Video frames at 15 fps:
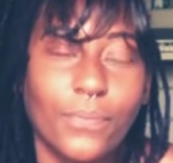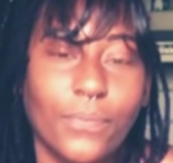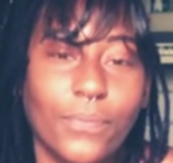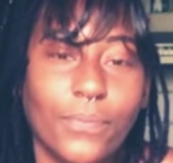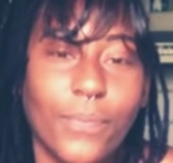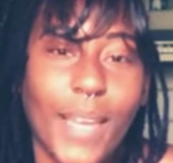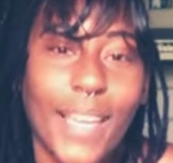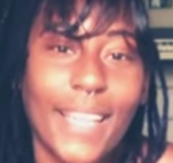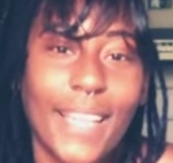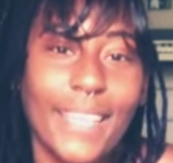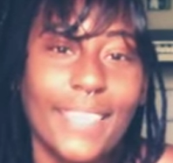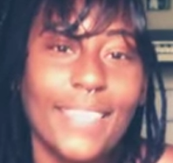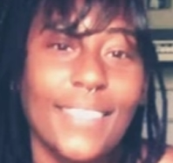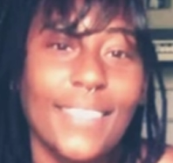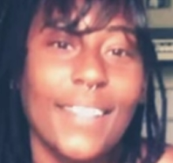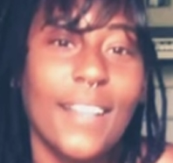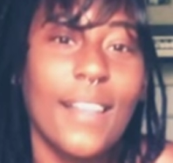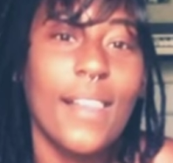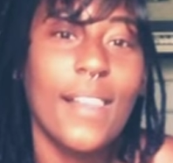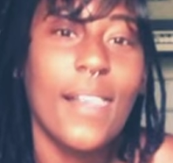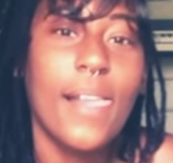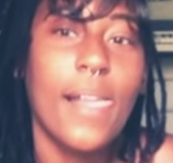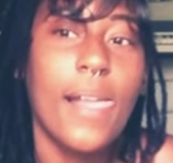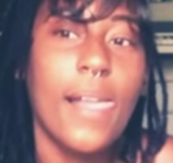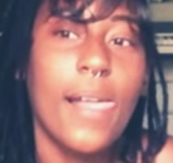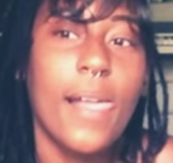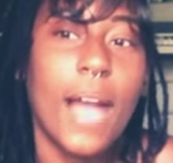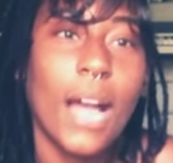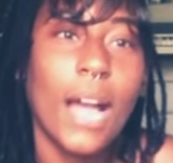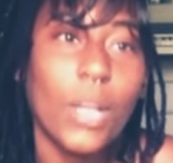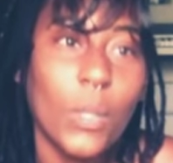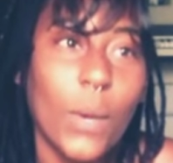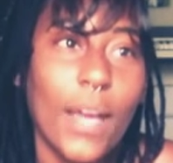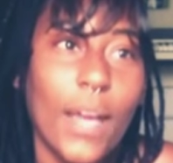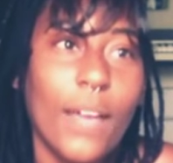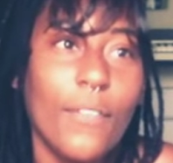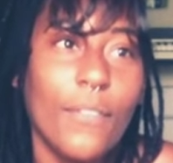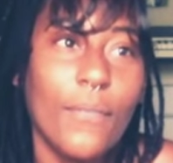man, how do I